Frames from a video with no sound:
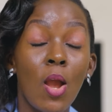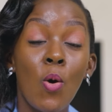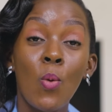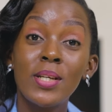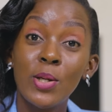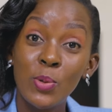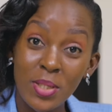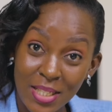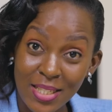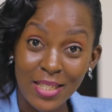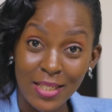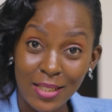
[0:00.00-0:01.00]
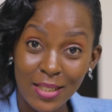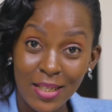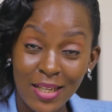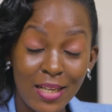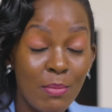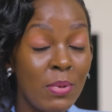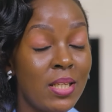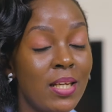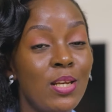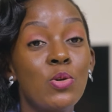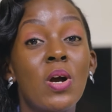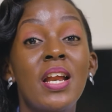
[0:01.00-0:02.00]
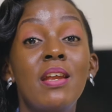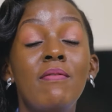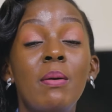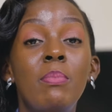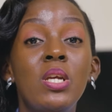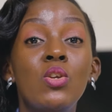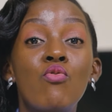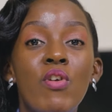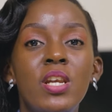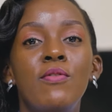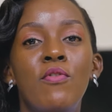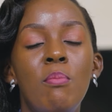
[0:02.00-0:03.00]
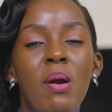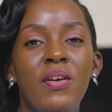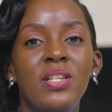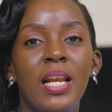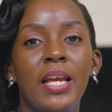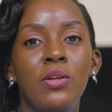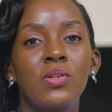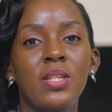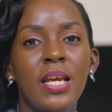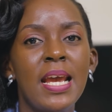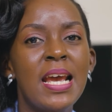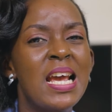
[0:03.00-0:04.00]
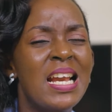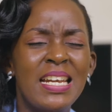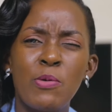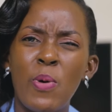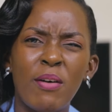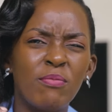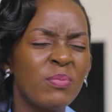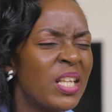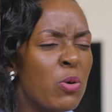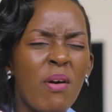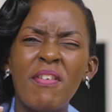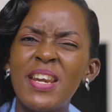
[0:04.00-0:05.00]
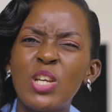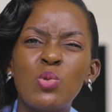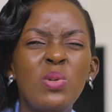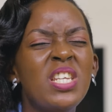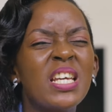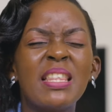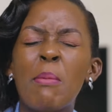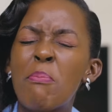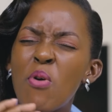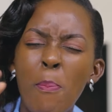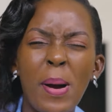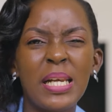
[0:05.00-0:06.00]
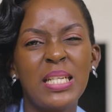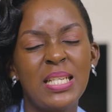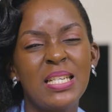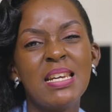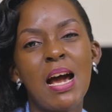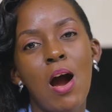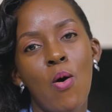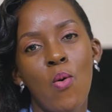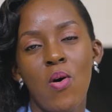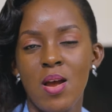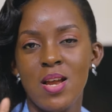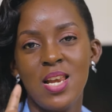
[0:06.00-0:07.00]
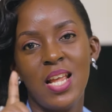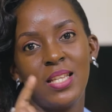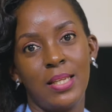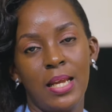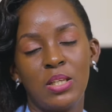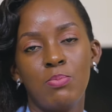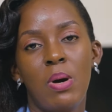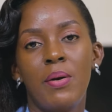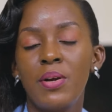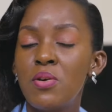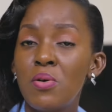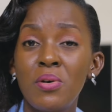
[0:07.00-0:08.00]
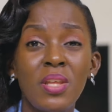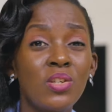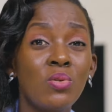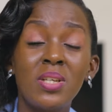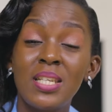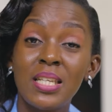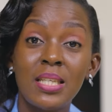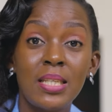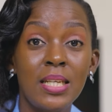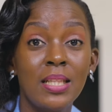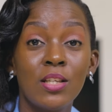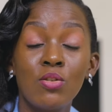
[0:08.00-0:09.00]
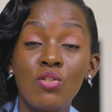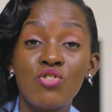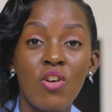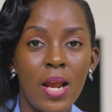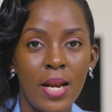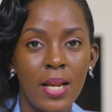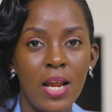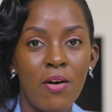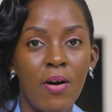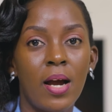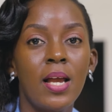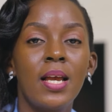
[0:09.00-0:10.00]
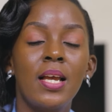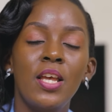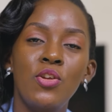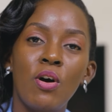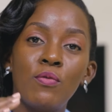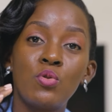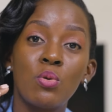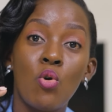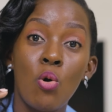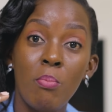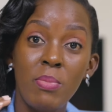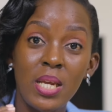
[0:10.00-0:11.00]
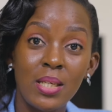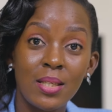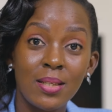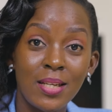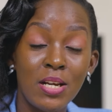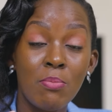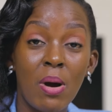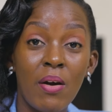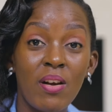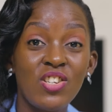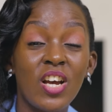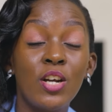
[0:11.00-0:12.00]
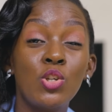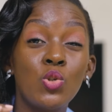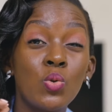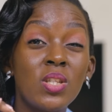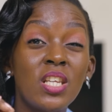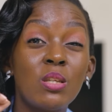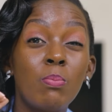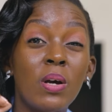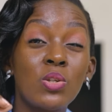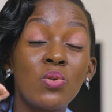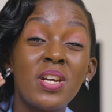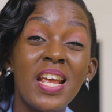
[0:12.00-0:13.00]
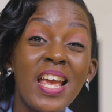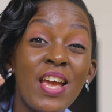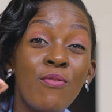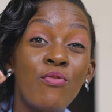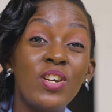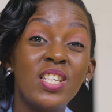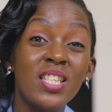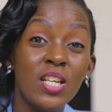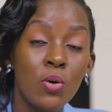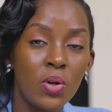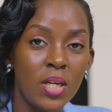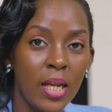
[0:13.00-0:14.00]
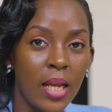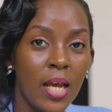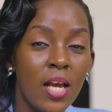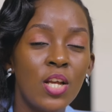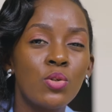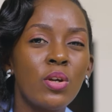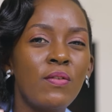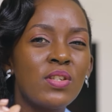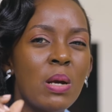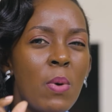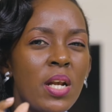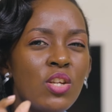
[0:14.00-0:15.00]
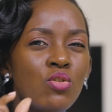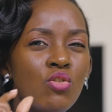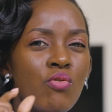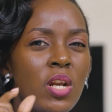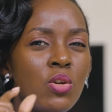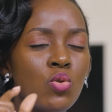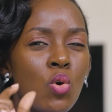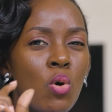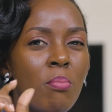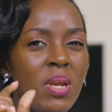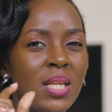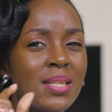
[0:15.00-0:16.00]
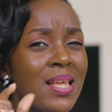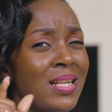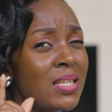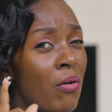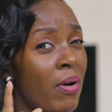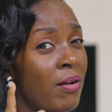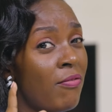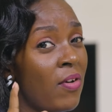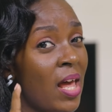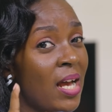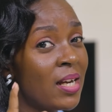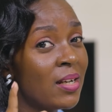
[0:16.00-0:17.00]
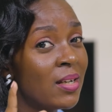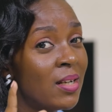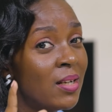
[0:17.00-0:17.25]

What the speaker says: What are you testing? Let me tell you, you can never be ready for marriage. Like you say, we have understood each other properly. Now, let's get married. No, there's no testing. There's no try and error. You have to commit in marriage and choose this person every single day. So if someone is not ready to commit, that's a red flag,